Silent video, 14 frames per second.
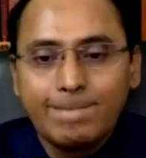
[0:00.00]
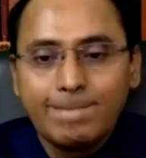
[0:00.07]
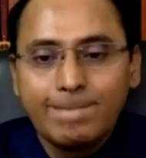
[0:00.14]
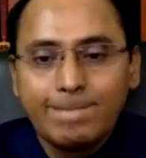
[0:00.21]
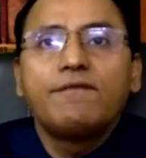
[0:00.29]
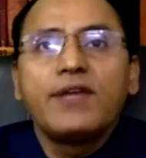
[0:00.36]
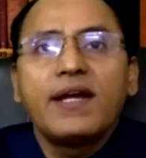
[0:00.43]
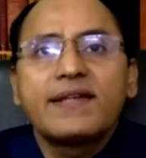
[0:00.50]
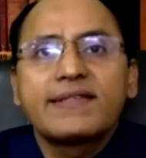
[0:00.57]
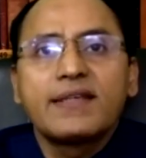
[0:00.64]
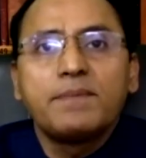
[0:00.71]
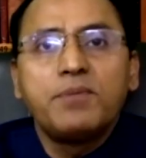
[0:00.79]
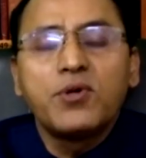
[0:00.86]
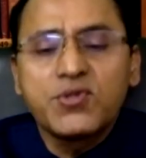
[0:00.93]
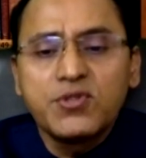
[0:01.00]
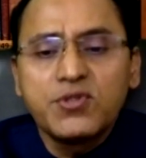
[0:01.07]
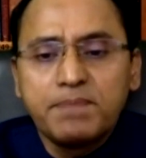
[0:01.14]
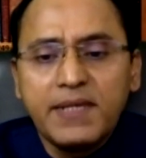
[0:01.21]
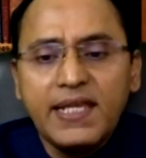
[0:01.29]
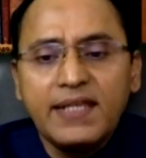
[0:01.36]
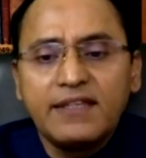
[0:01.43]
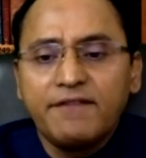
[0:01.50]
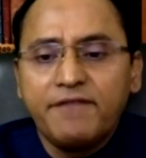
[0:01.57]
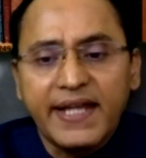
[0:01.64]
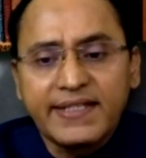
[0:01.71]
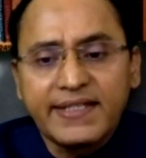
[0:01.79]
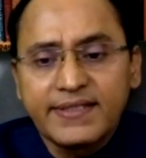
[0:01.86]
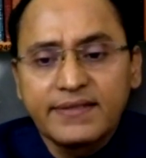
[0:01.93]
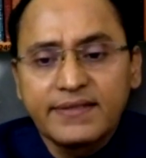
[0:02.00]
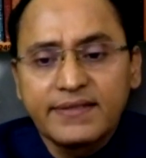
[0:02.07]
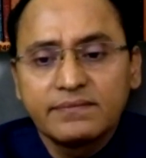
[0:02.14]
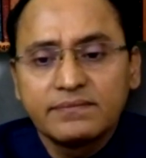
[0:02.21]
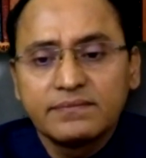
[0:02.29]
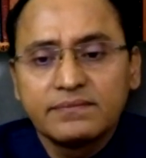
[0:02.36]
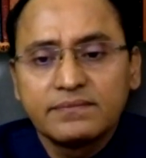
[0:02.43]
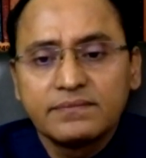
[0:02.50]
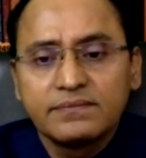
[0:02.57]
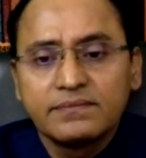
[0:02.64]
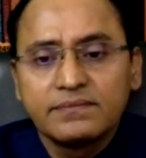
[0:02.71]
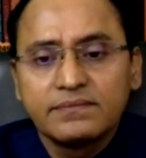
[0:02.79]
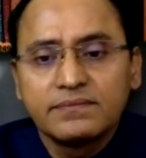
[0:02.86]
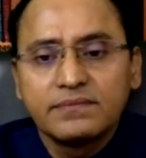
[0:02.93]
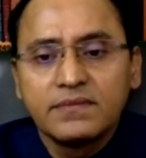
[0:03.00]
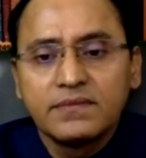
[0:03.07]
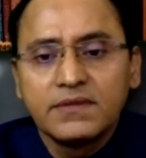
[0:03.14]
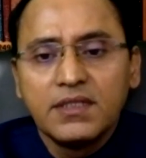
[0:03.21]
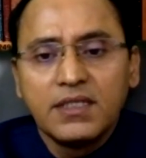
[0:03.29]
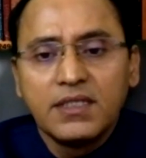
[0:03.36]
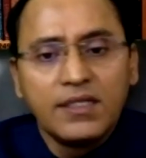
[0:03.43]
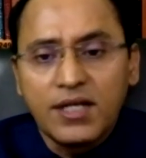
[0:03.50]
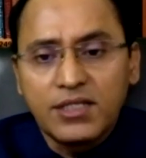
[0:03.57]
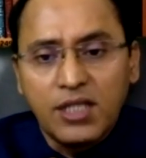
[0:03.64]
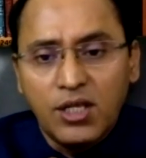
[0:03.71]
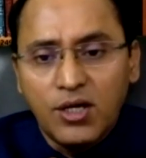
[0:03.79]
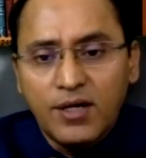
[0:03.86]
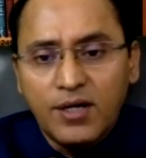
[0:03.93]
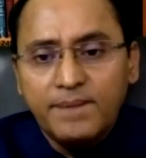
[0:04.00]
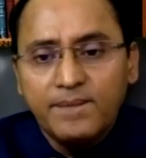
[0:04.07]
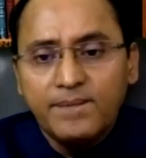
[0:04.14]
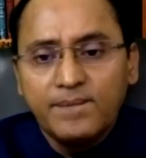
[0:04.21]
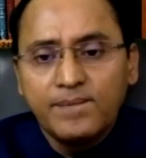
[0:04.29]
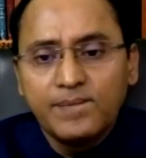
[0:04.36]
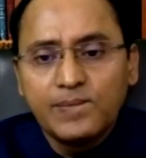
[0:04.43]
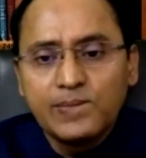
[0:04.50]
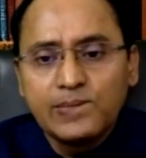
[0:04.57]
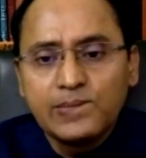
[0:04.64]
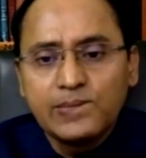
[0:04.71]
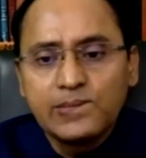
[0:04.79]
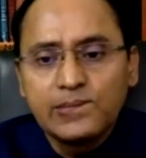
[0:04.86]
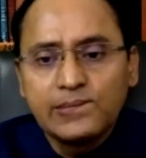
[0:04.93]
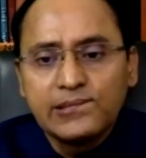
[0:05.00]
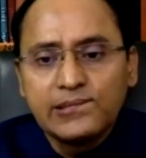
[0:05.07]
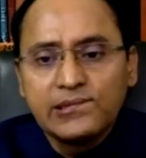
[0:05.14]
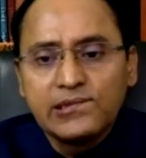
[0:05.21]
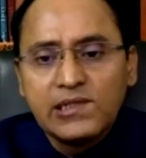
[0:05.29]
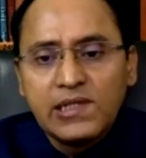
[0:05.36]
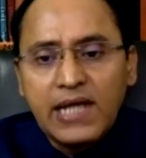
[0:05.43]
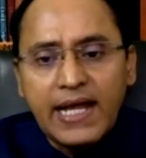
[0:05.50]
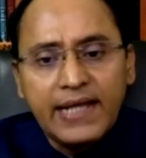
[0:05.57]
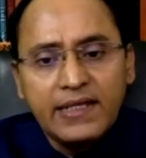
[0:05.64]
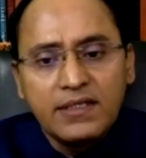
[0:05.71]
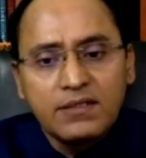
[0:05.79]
we are supposed to plead the facts, not the law. And